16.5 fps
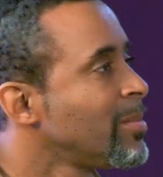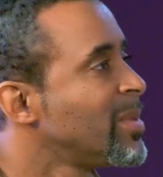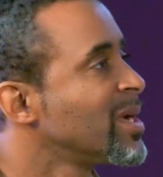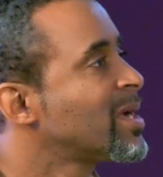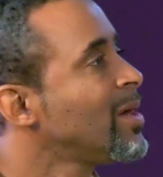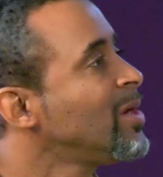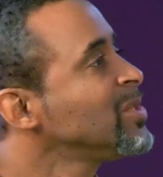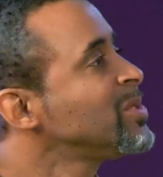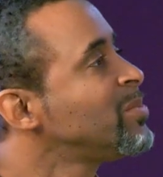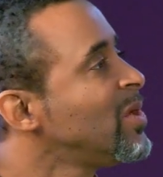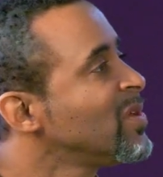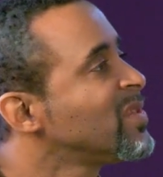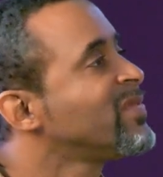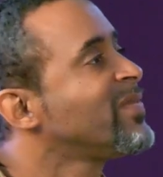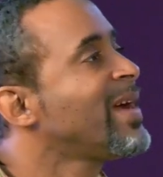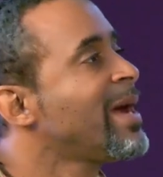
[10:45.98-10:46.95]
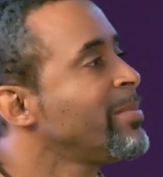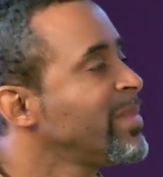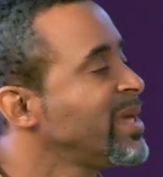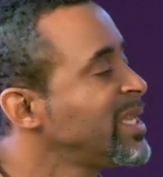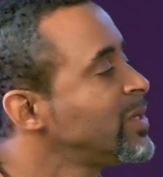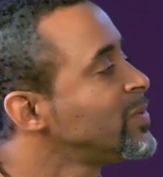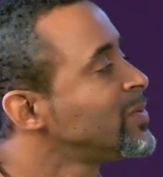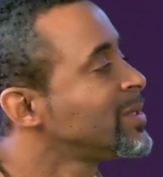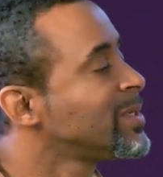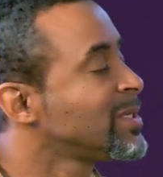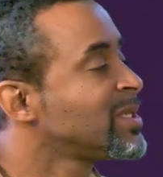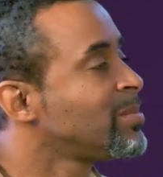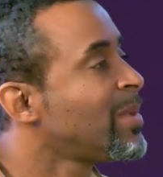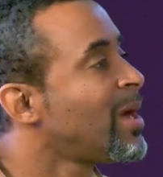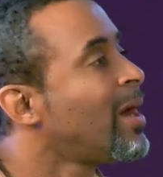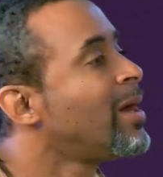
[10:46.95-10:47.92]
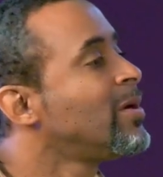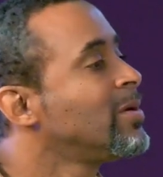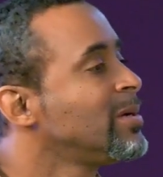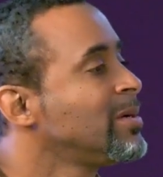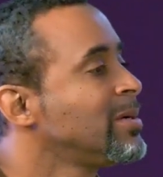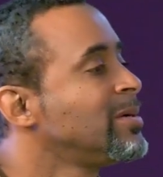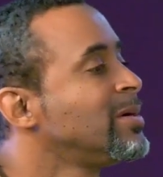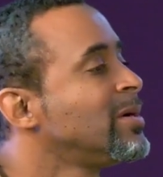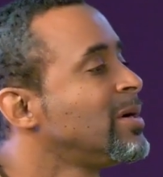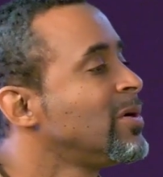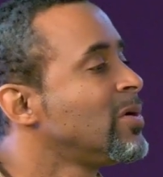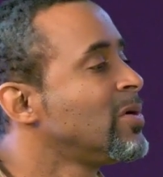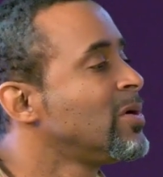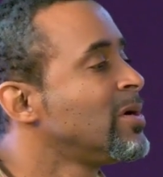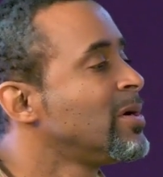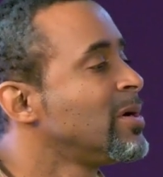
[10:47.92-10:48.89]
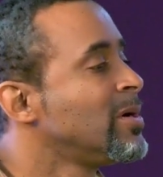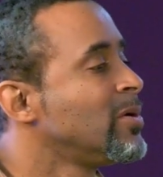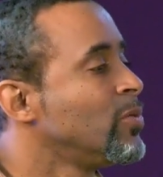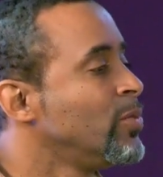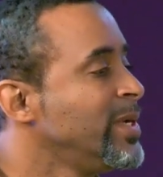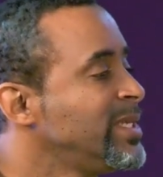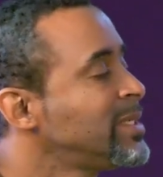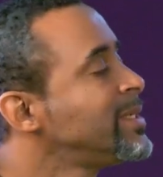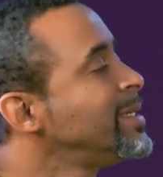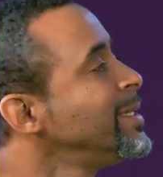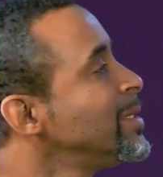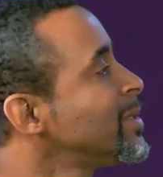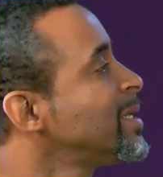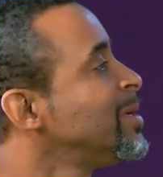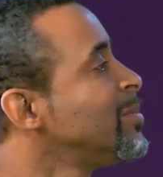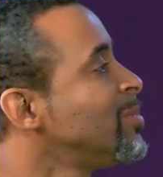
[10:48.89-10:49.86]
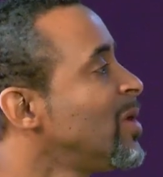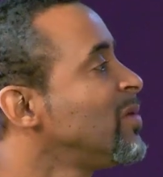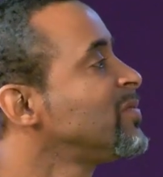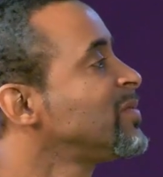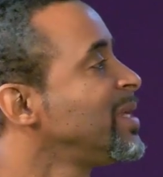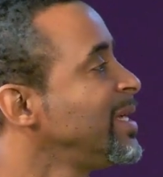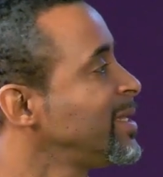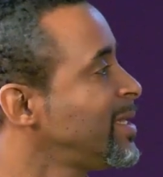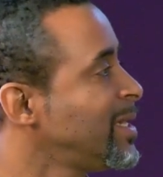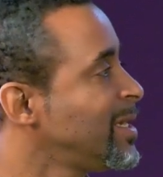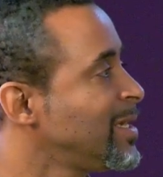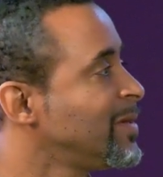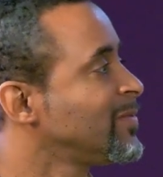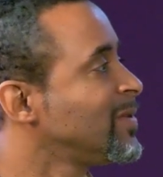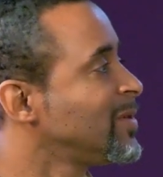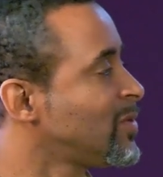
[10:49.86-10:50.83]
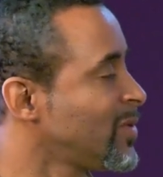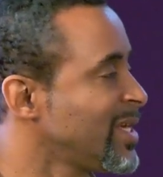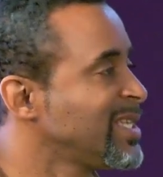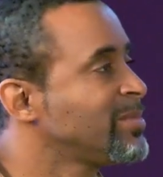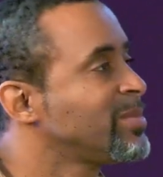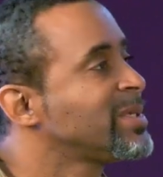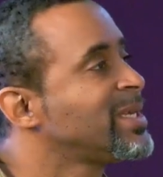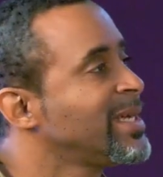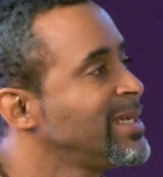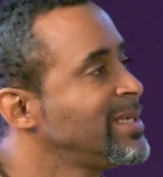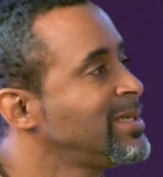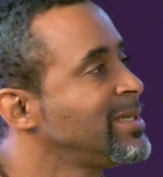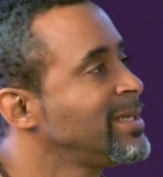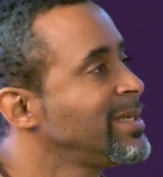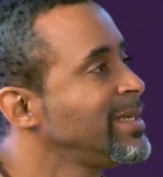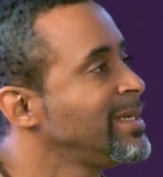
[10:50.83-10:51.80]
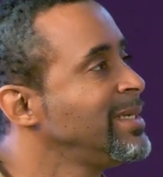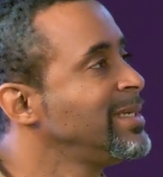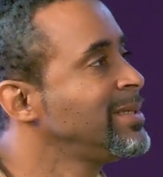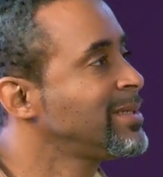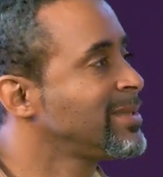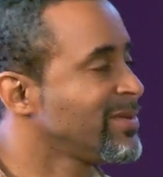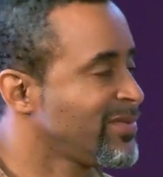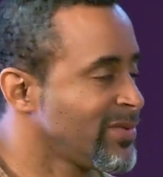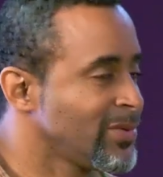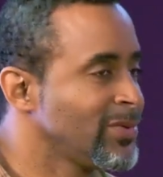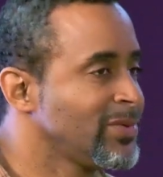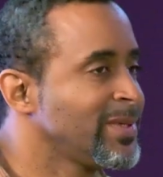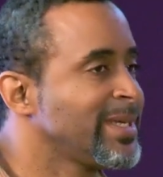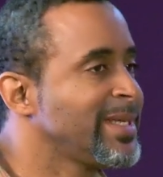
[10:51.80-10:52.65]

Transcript: Because both of our ministries are small, we still can both take care of the transportation needs, the food